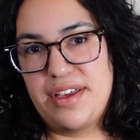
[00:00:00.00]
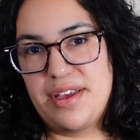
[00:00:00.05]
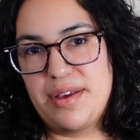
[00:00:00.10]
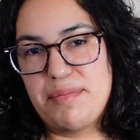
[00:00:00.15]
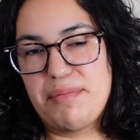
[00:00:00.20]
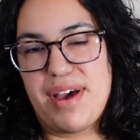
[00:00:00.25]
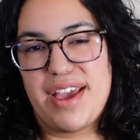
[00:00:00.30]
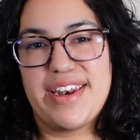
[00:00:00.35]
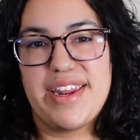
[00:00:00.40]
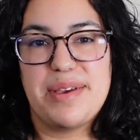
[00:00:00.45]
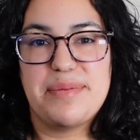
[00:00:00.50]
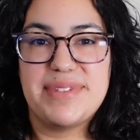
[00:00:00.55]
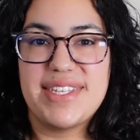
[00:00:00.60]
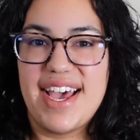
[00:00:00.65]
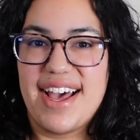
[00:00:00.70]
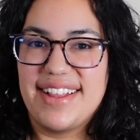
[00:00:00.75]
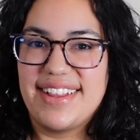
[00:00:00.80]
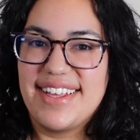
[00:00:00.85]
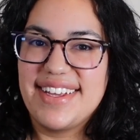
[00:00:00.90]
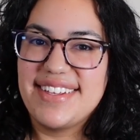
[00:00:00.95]
My name's
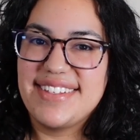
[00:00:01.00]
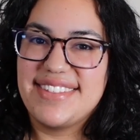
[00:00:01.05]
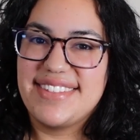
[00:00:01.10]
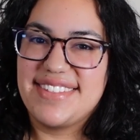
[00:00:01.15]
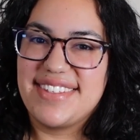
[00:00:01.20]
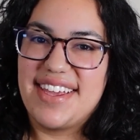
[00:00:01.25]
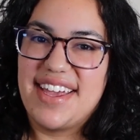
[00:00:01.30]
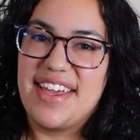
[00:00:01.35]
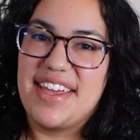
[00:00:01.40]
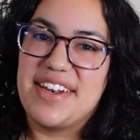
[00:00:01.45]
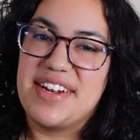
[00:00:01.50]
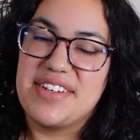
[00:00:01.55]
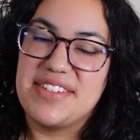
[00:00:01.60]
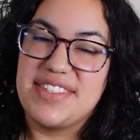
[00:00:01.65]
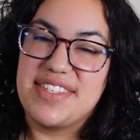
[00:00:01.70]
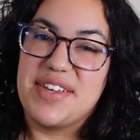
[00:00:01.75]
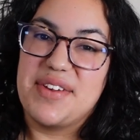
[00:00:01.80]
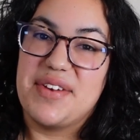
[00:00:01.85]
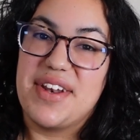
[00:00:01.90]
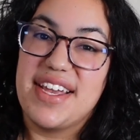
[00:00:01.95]
Alex, and I'll
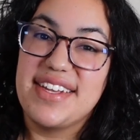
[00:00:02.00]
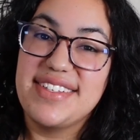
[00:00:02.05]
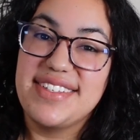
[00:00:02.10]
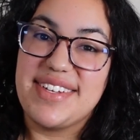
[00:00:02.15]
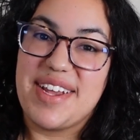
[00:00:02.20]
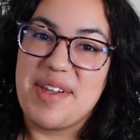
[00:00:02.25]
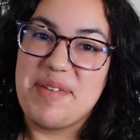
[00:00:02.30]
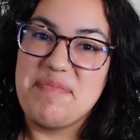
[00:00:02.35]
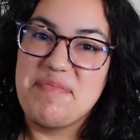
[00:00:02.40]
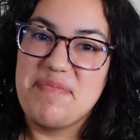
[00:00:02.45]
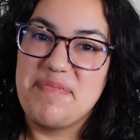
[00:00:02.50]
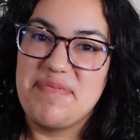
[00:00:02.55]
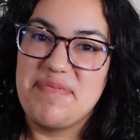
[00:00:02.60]
see you next time.